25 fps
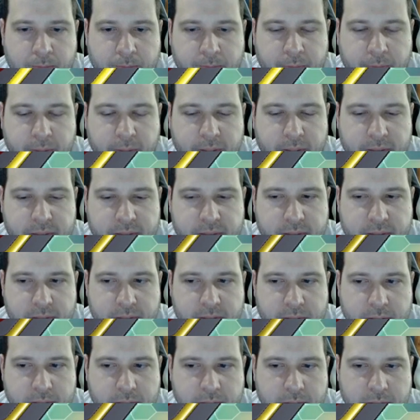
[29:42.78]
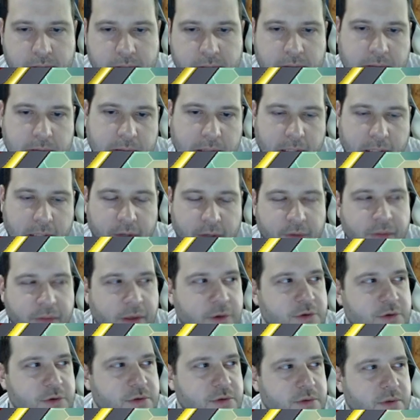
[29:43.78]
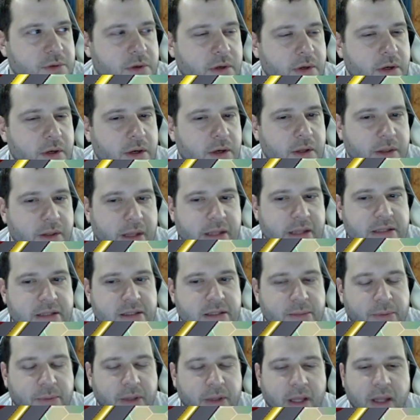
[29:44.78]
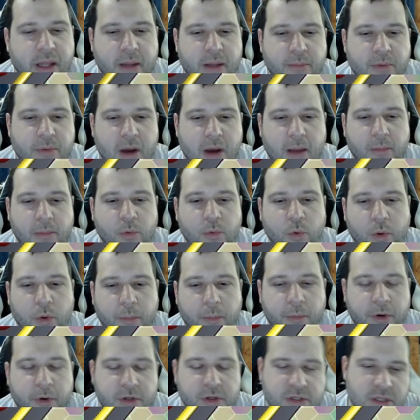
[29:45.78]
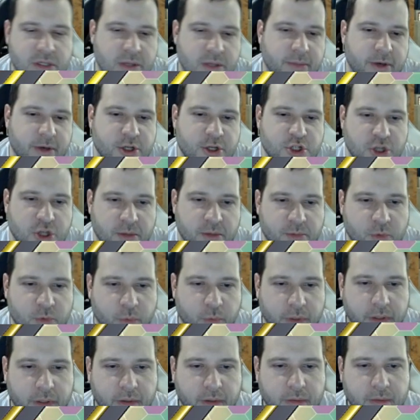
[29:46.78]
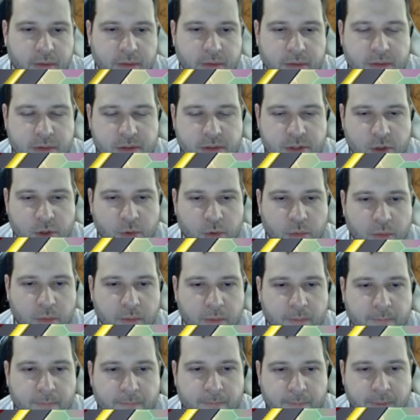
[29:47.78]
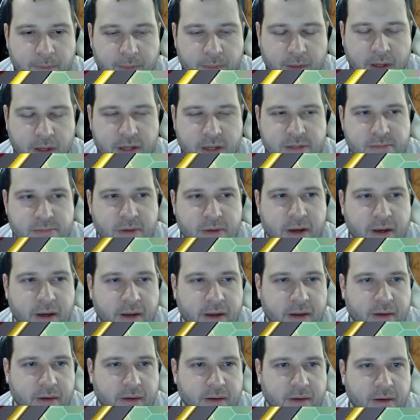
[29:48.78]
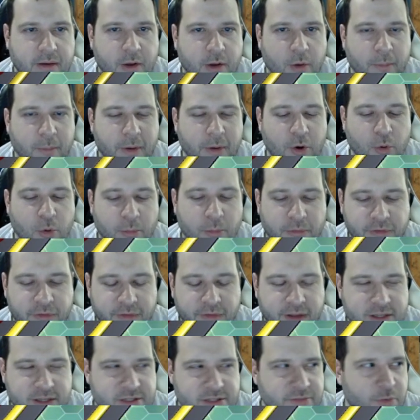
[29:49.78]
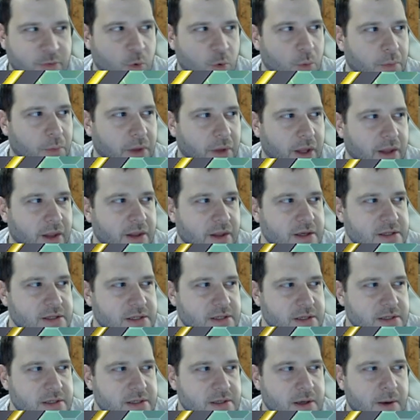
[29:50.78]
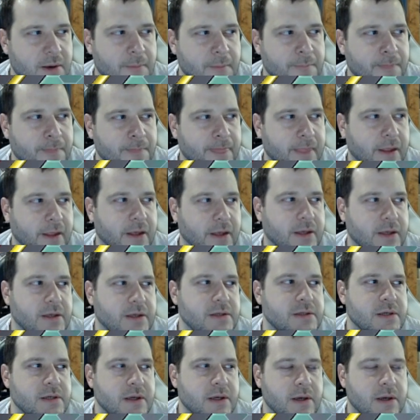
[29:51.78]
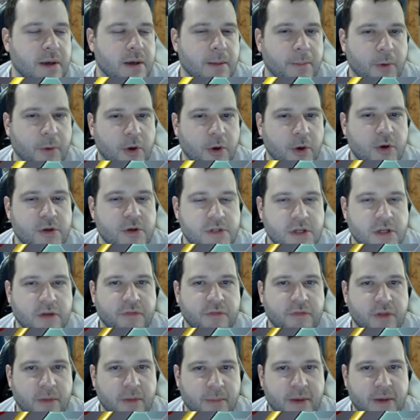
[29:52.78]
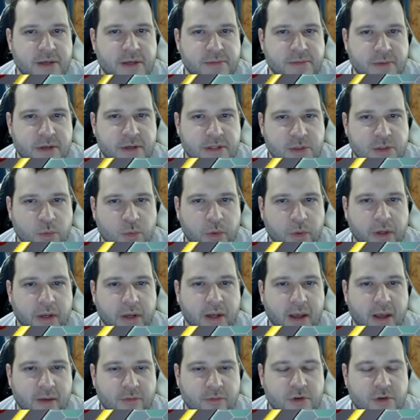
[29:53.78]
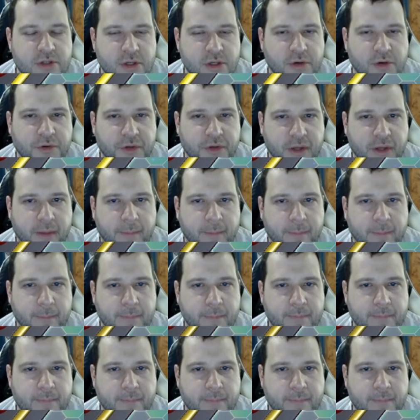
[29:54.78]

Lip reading: But I don't know. That's the play that probably would have put us in the best shape to win. So that is my my normal philosophy when playing this is put yourself in the best place to win every single time.